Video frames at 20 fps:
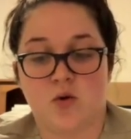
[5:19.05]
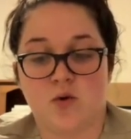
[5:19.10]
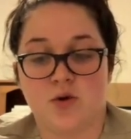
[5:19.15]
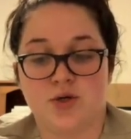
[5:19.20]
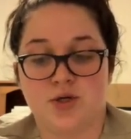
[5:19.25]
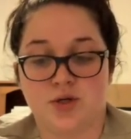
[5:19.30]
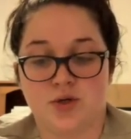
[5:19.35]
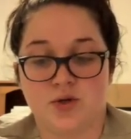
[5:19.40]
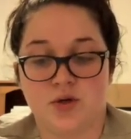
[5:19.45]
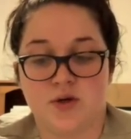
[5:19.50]
or
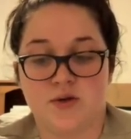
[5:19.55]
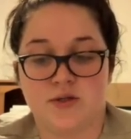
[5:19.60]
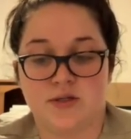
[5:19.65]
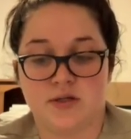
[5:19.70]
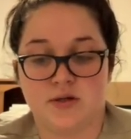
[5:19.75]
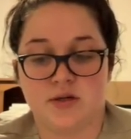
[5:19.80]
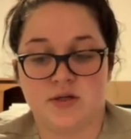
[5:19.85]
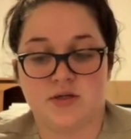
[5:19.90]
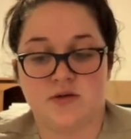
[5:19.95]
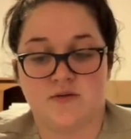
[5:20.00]
2-dose
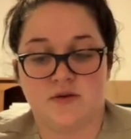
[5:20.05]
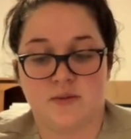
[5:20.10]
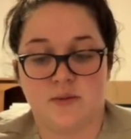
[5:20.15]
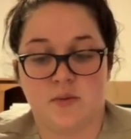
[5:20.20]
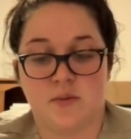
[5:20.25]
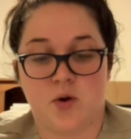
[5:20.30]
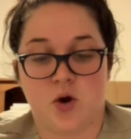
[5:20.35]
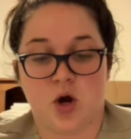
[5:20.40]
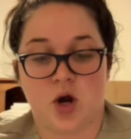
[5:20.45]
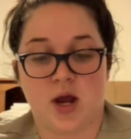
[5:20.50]
series of
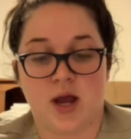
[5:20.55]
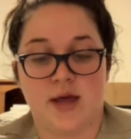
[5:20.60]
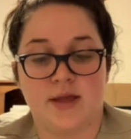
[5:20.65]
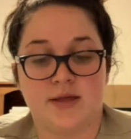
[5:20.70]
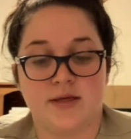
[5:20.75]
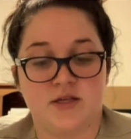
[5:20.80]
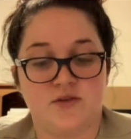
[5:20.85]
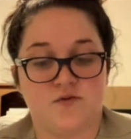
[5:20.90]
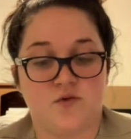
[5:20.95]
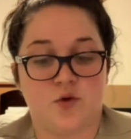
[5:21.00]
MMR at
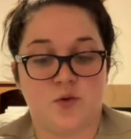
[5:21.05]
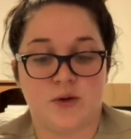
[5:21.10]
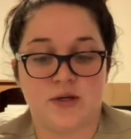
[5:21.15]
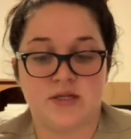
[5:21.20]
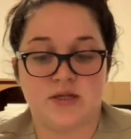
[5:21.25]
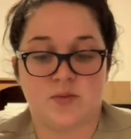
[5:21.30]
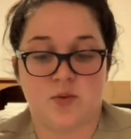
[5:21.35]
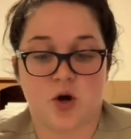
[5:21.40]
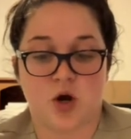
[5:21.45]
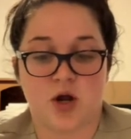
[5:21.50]
least 4
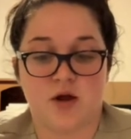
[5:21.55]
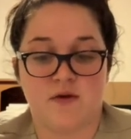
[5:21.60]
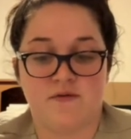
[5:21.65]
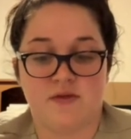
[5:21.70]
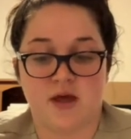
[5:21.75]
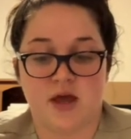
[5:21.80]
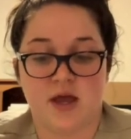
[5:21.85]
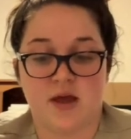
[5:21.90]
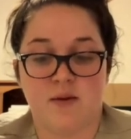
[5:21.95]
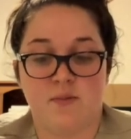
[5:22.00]
weeks apart if
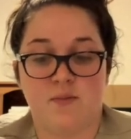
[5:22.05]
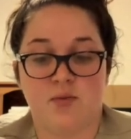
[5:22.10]
they